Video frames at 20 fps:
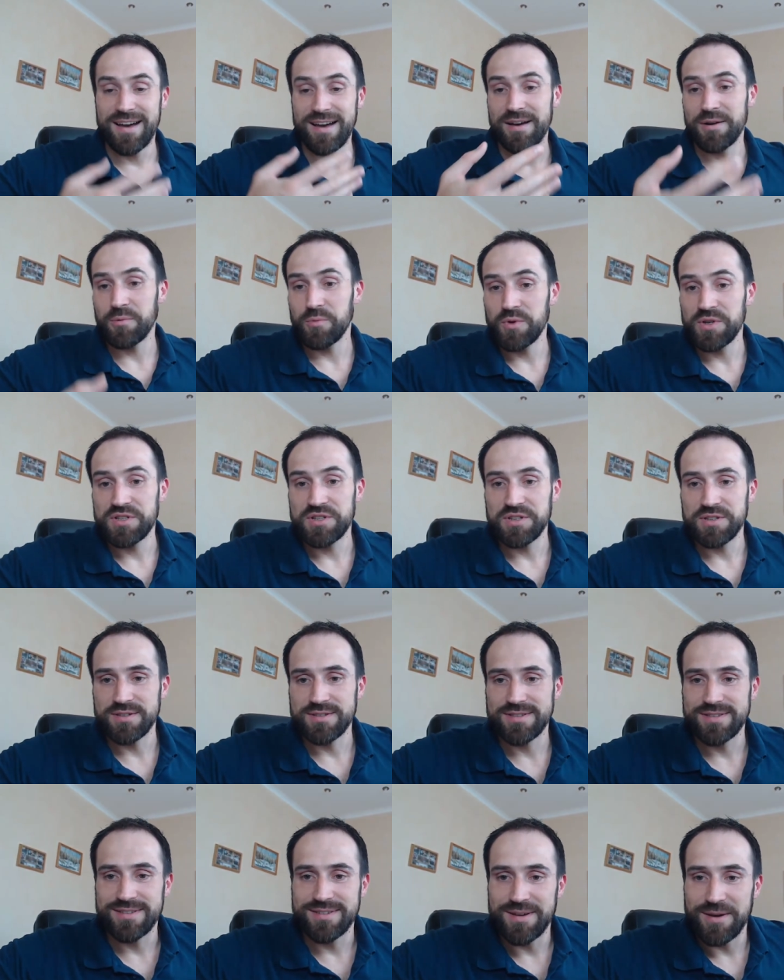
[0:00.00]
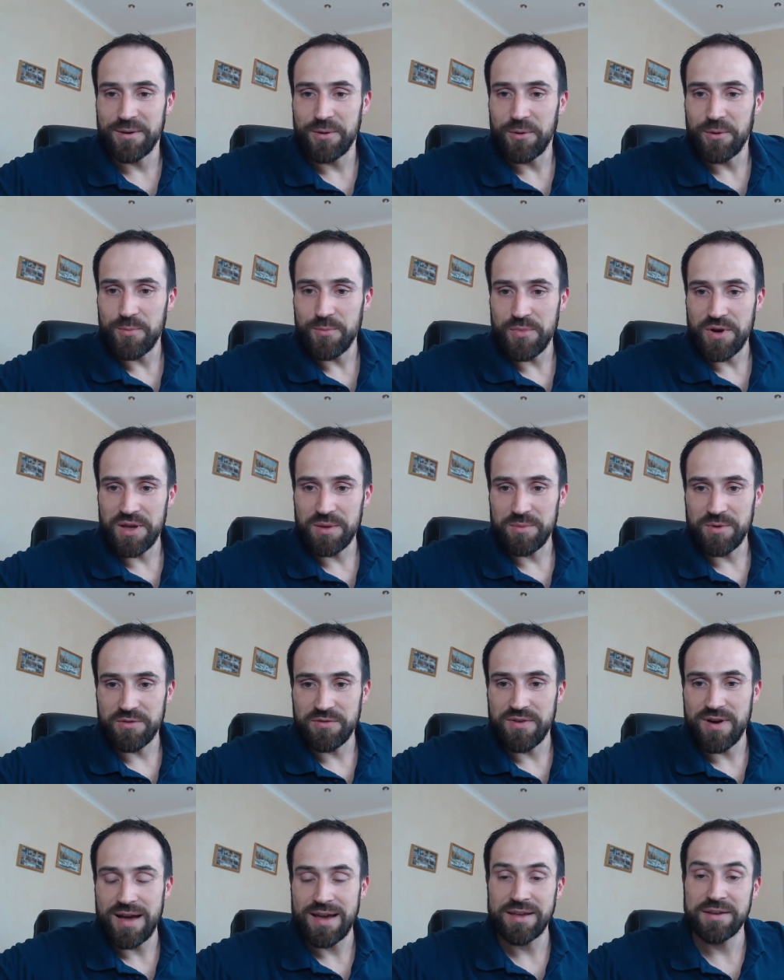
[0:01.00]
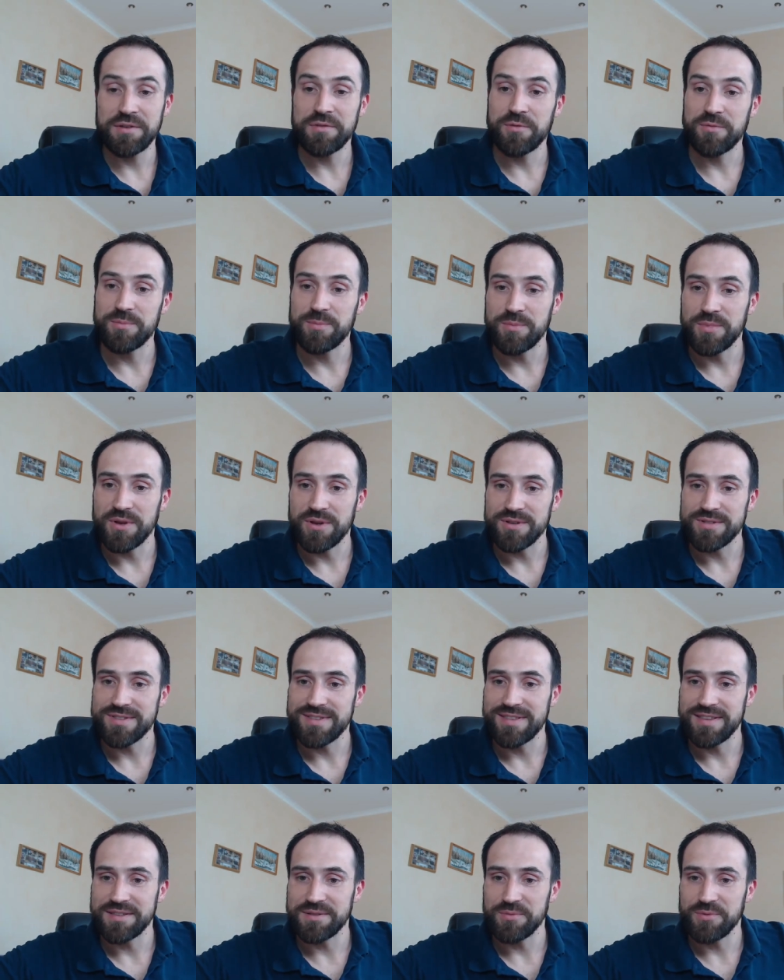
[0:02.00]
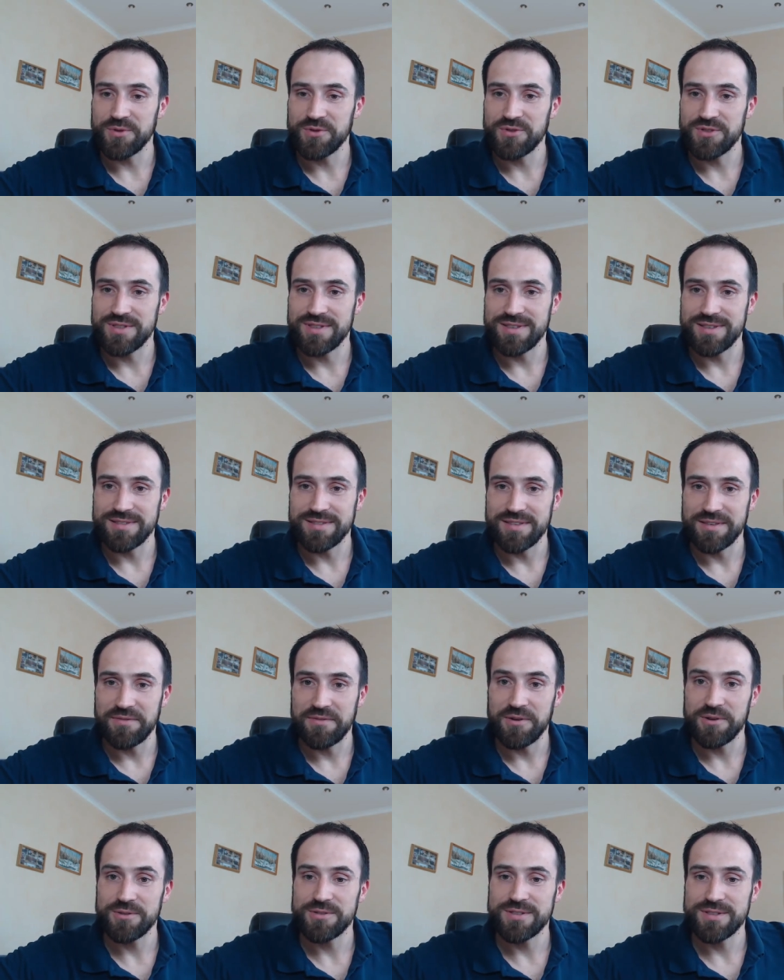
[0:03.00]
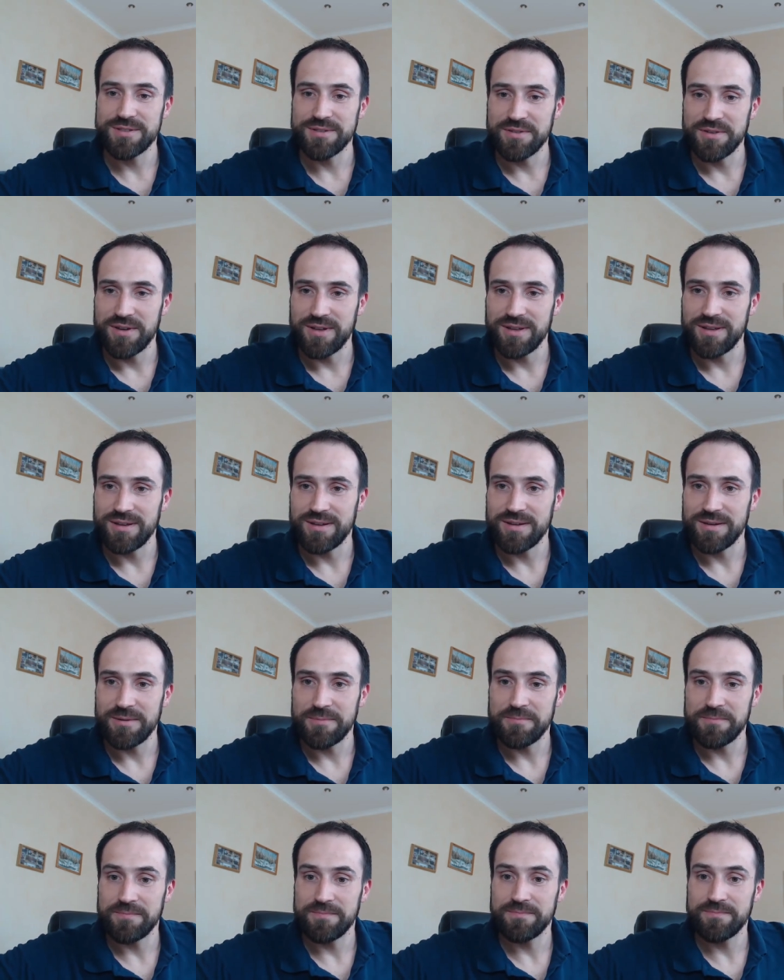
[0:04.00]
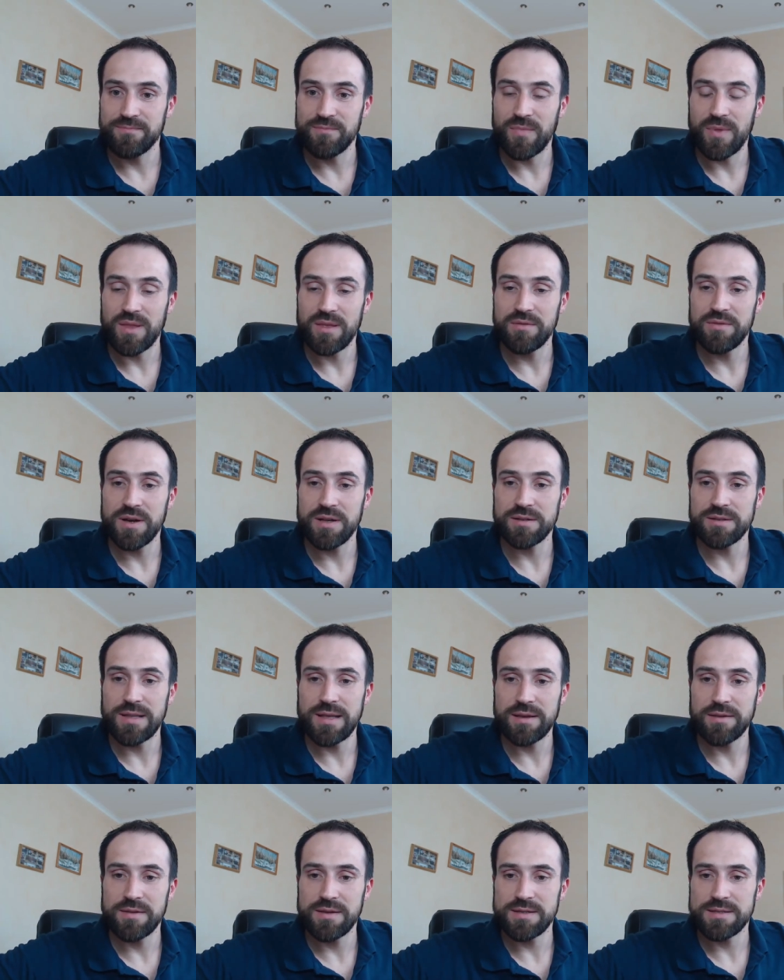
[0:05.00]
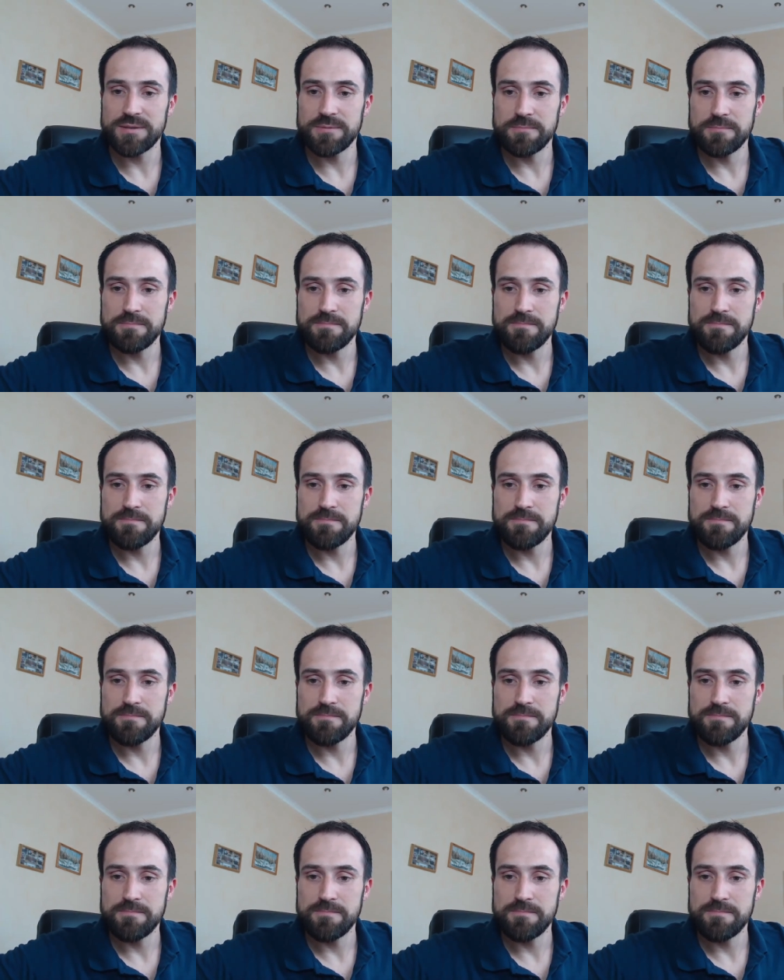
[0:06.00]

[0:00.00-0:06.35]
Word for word: uh, which is maybe fine because this was the first um, event like this.